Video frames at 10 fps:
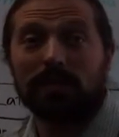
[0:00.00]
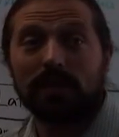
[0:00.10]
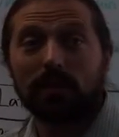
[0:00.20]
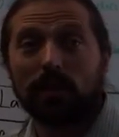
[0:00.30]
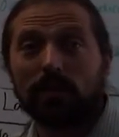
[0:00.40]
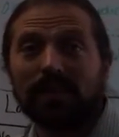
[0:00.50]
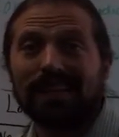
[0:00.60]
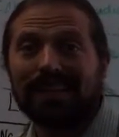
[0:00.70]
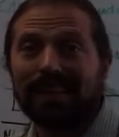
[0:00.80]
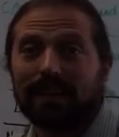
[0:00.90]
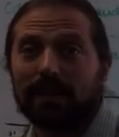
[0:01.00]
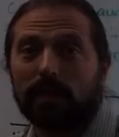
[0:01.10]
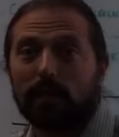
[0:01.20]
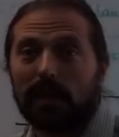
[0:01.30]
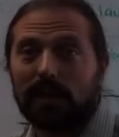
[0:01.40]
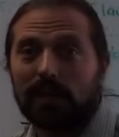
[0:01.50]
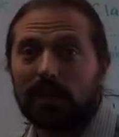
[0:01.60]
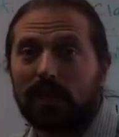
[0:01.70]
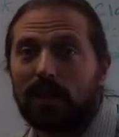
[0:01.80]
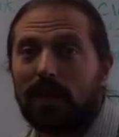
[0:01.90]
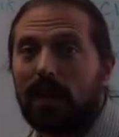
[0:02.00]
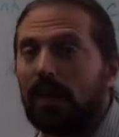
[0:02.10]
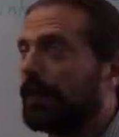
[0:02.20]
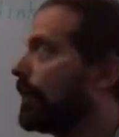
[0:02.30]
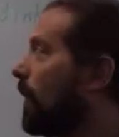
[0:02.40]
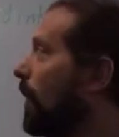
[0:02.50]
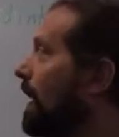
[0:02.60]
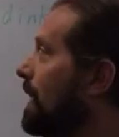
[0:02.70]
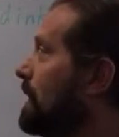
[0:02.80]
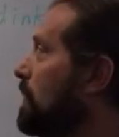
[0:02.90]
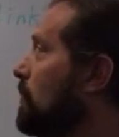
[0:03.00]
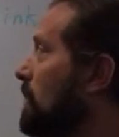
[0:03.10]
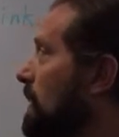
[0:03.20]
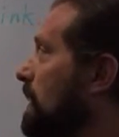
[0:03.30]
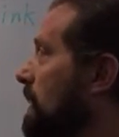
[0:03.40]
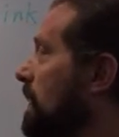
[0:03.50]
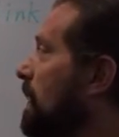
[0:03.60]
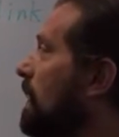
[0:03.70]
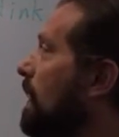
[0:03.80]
to the word potencial in Spanish. So it has two meanings.